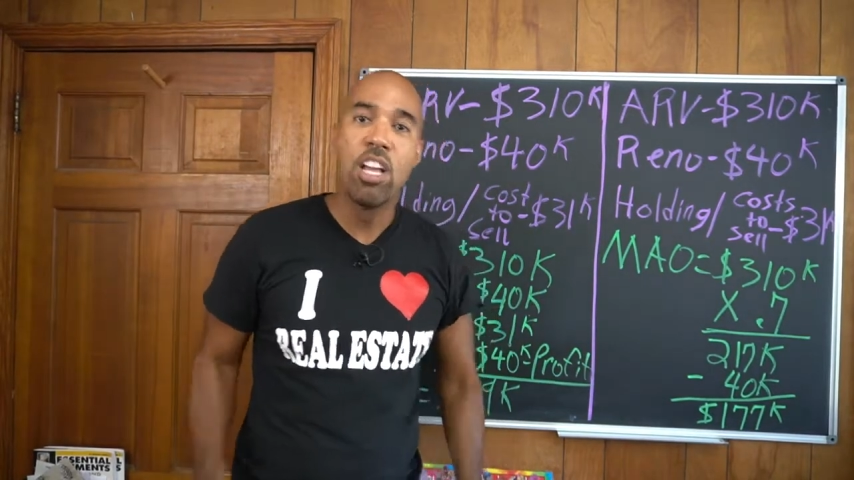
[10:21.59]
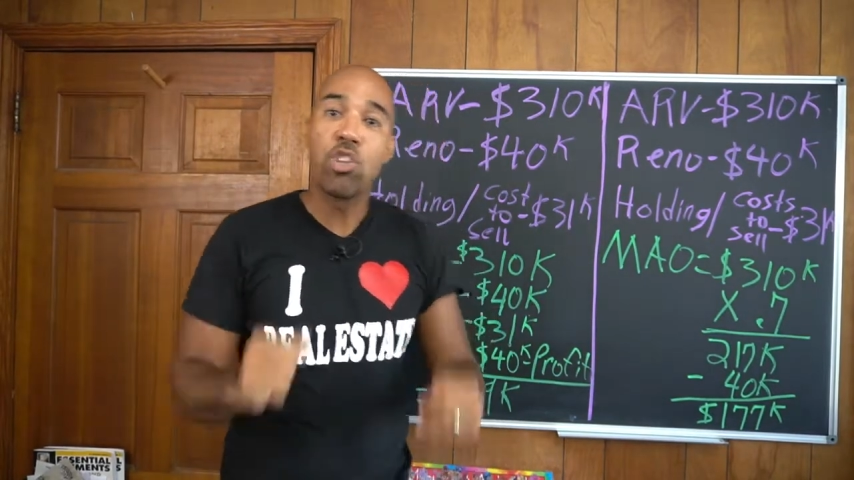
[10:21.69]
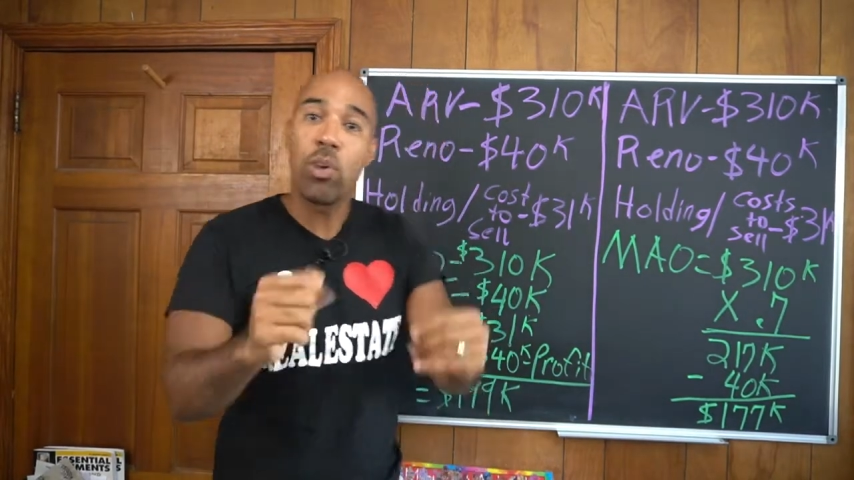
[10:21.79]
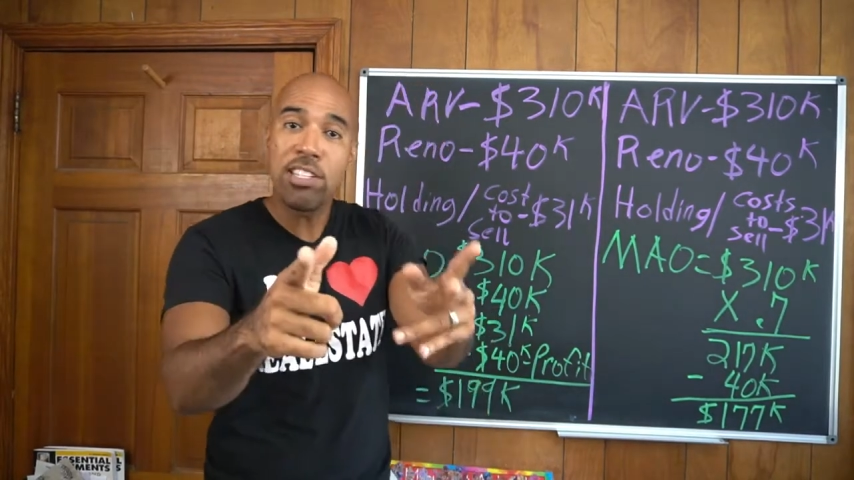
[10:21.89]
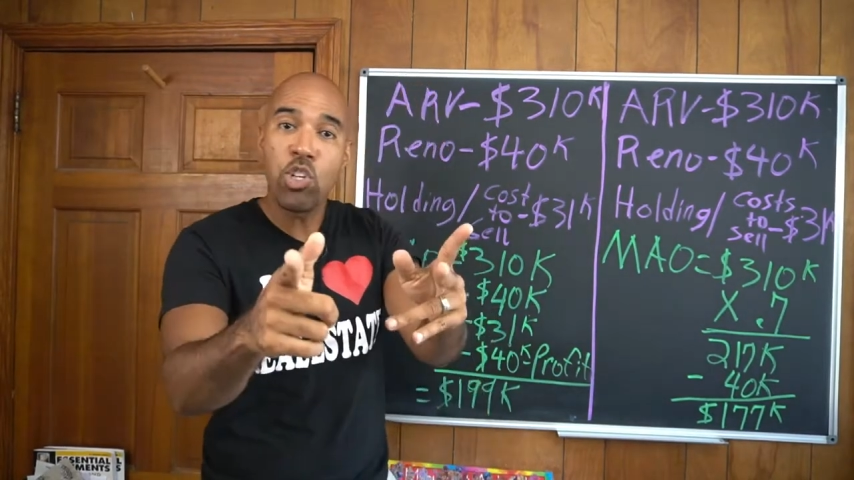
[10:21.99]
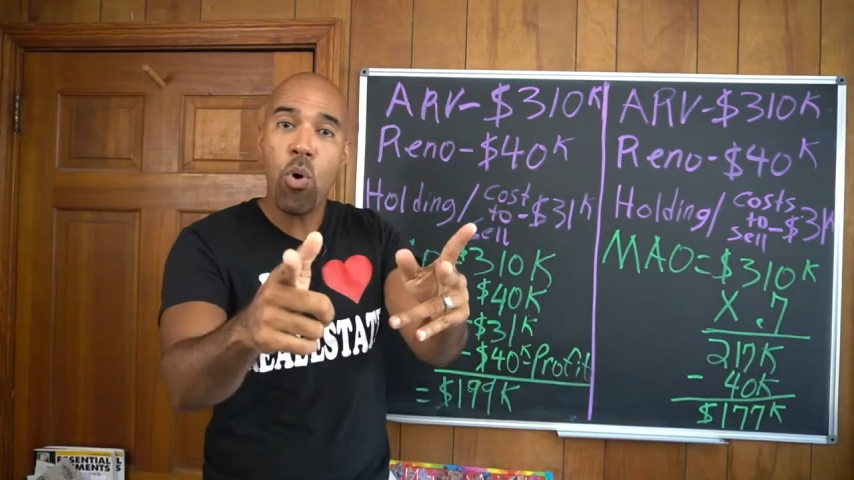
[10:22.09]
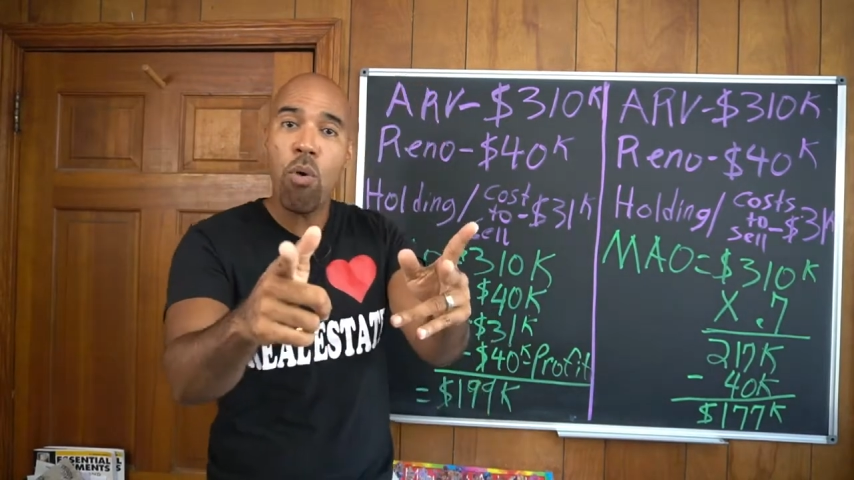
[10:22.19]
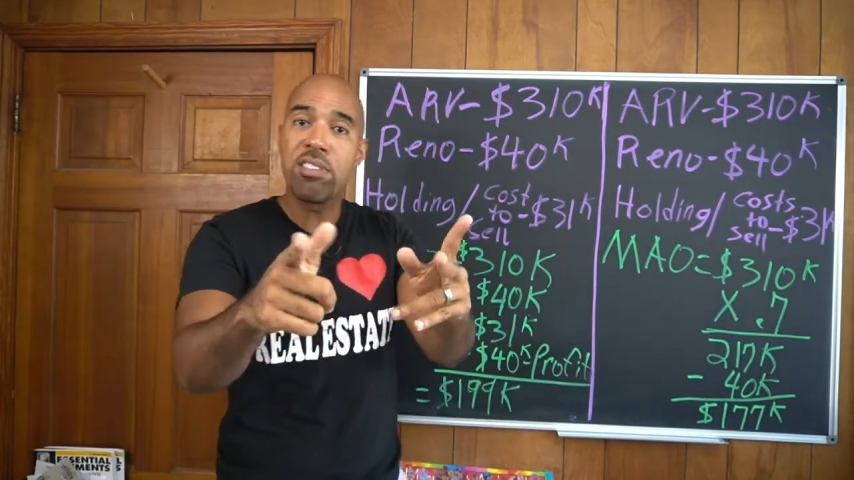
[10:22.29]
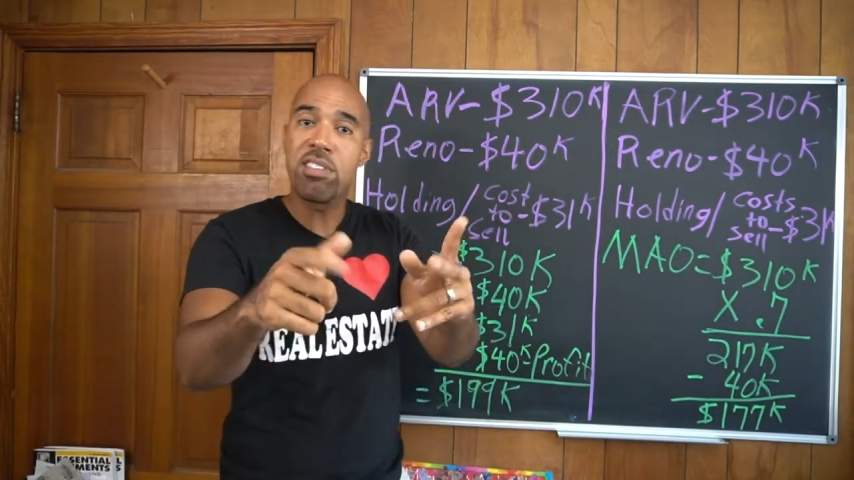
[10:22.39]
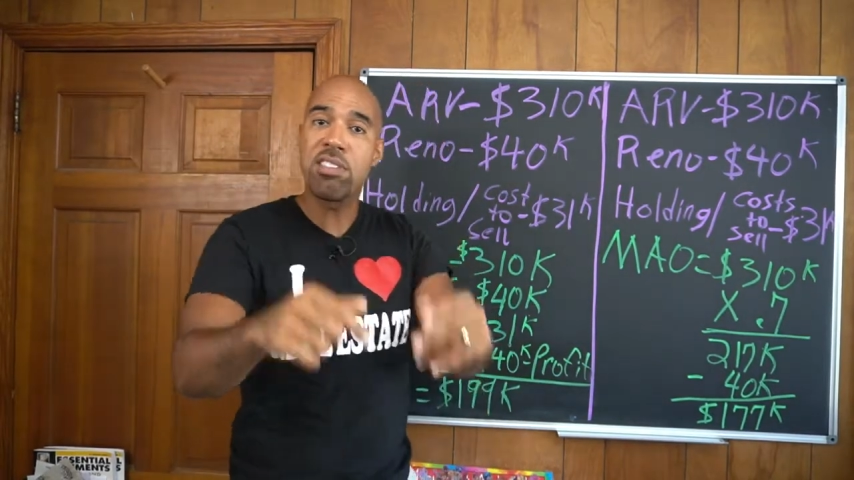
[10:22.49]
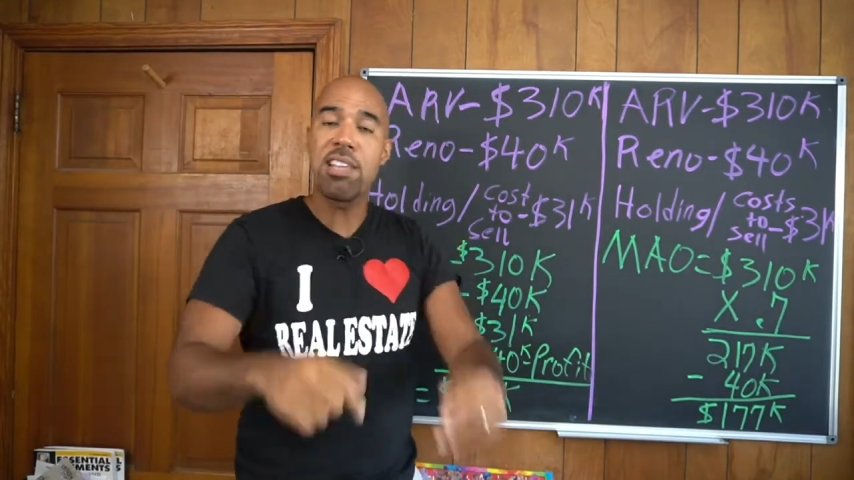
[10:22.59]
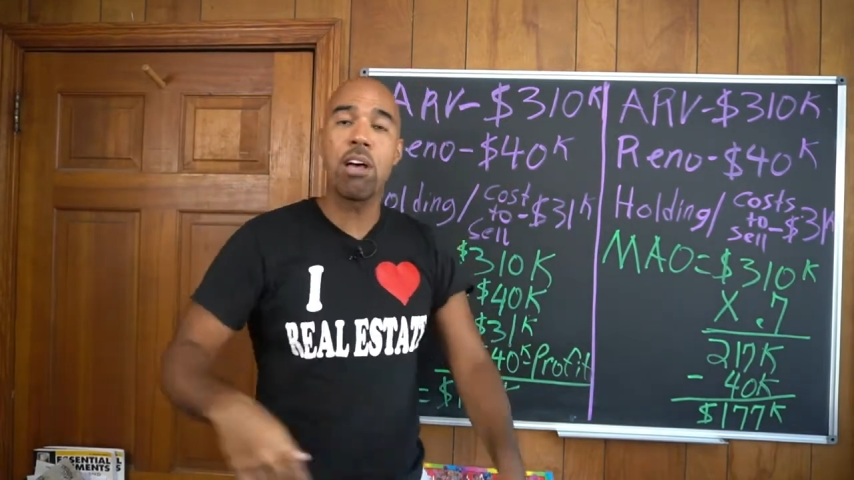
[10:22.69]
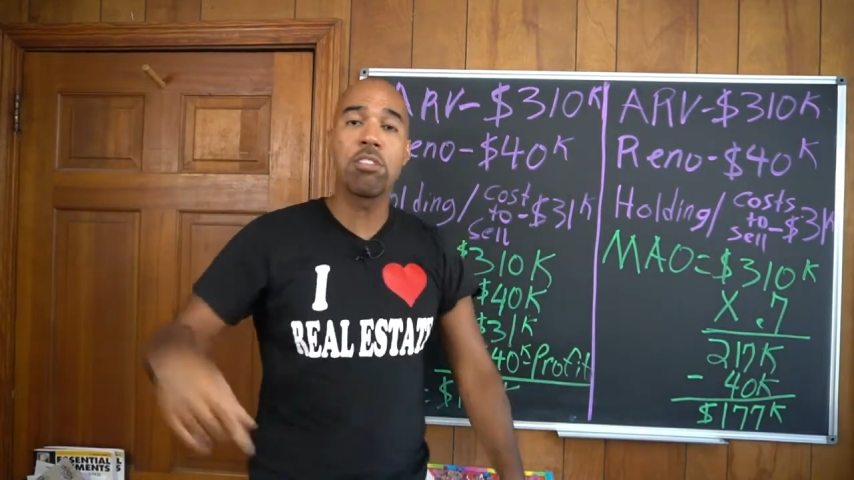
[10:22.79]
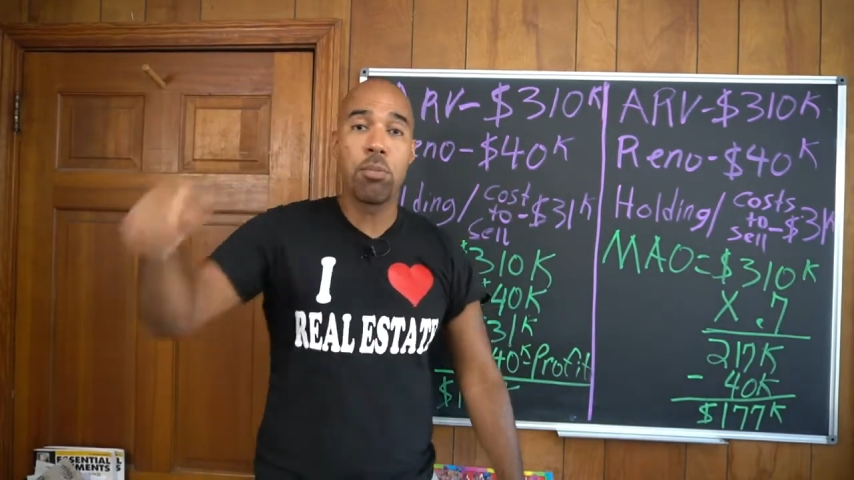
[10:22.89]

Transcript: So let's go over to this house.